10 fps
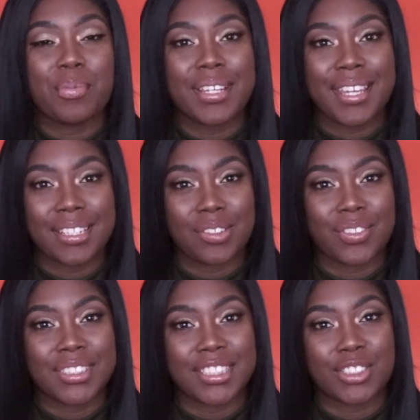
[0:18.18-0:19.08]
But yeah
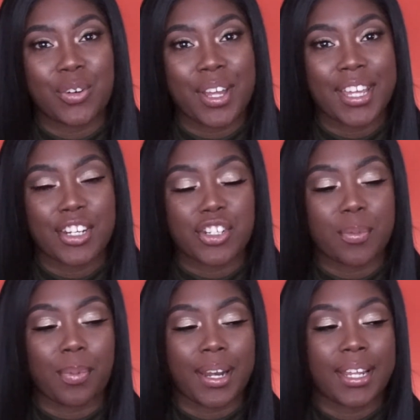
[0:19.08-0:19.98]
divas, let's go ahead and
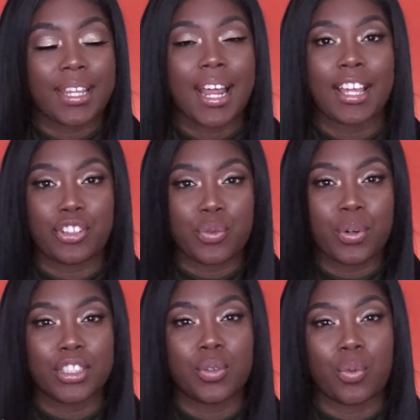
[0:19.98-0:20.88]
jump right in. I do
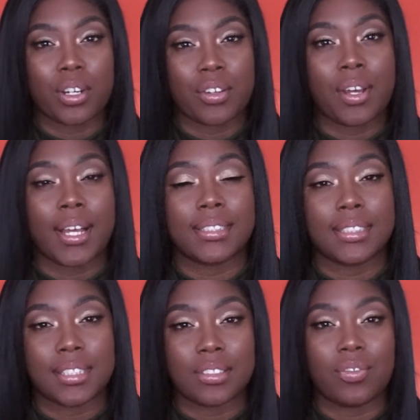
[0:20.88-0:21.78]
want to warn you guys
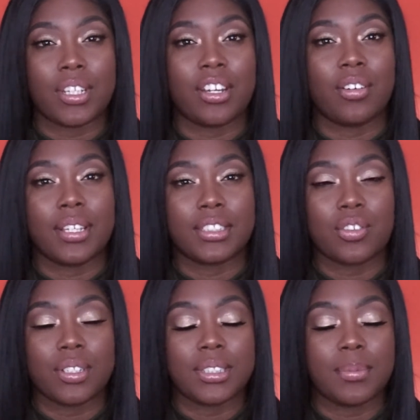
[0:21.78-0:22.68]
that this video is
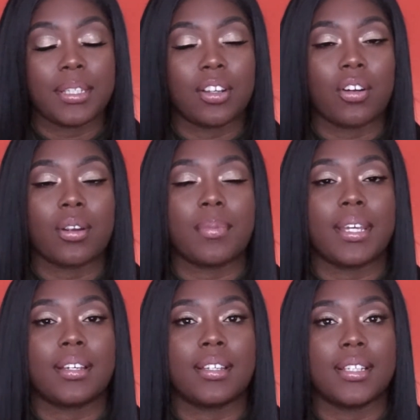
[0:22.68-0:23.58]
going to be longer
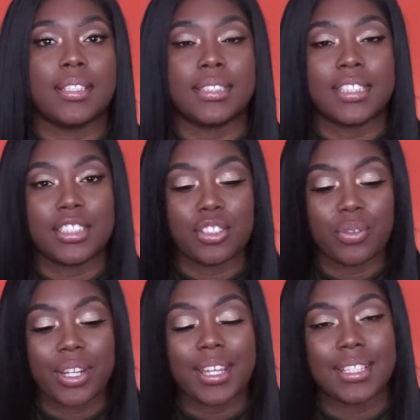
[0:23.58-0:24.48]
because this
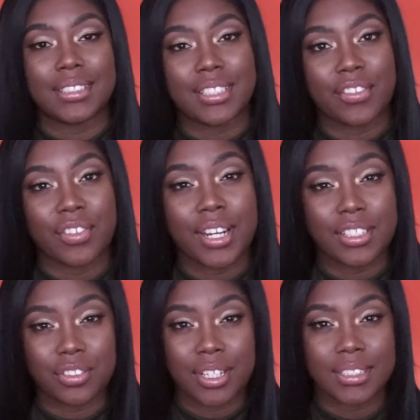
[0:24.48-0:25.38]
unit is different.
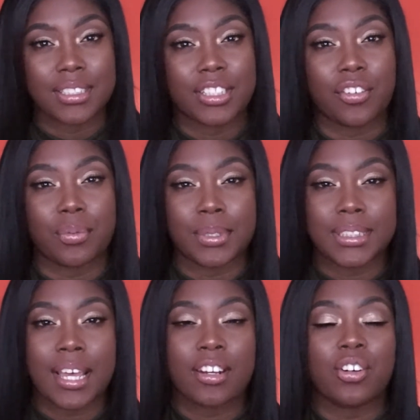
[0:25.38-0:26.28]
As you guys can tell from the
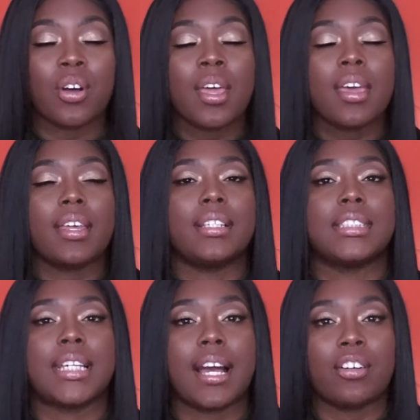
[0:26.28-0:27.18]
title, it is
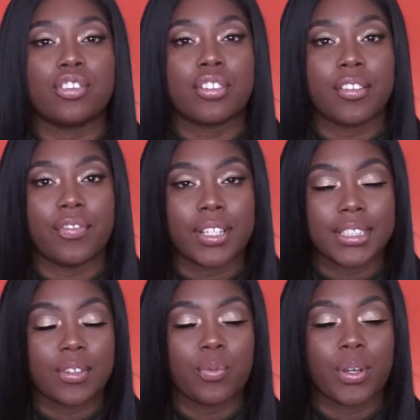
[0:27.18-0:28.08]
the Outre
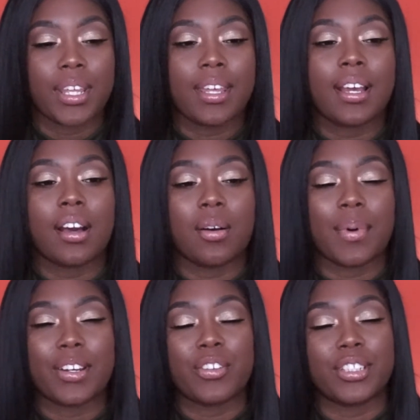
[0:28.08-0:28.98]
Vixen wig.
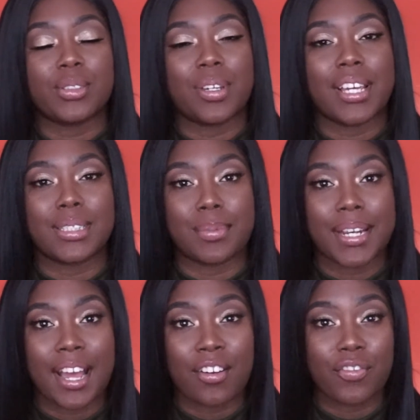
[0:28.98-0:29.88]
I know this wig has
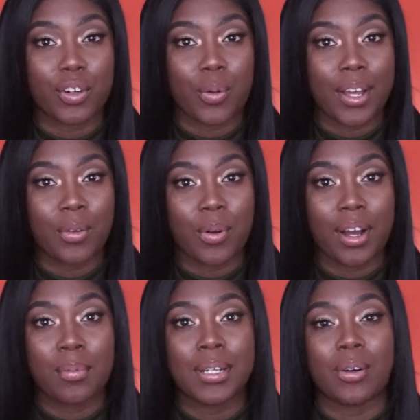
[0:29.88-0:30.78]
been out for quite a
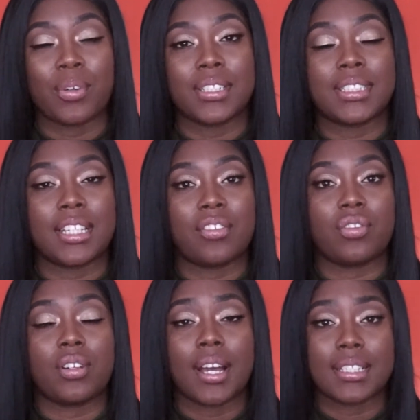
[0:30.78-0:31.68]
while, but I wanted to give
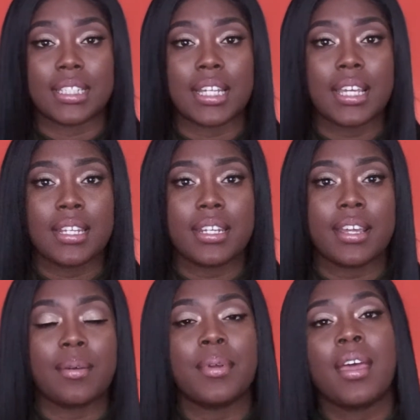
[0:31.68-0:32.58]
you guys an
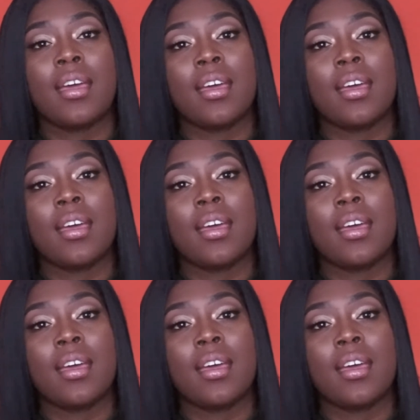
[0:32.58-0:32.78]
in-depth